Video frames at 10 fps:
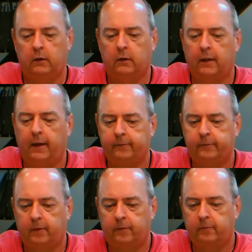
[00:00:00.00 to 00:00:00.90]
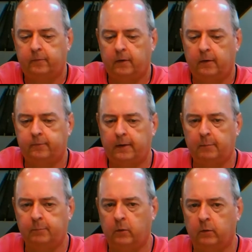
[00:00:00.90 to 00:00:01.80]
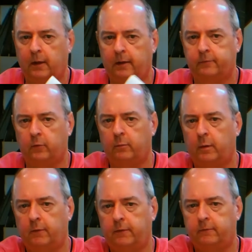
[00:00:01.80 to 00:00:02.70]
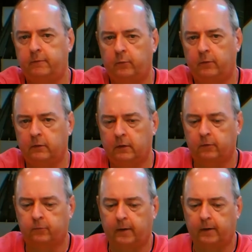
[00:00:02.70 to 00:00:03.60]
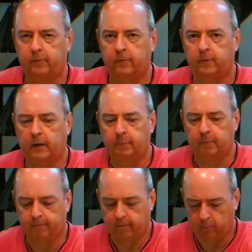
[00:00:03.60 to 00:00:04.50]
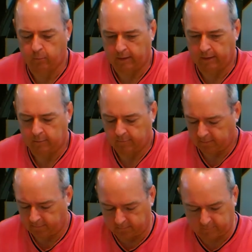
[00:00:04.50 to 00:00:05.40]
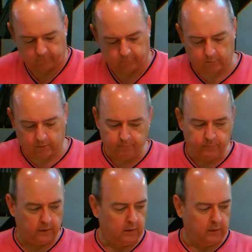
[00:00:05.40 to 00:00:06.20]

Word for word: glass on this, and it's a hand-blown glass, so remember, these little striations are going to be very random on this, okay?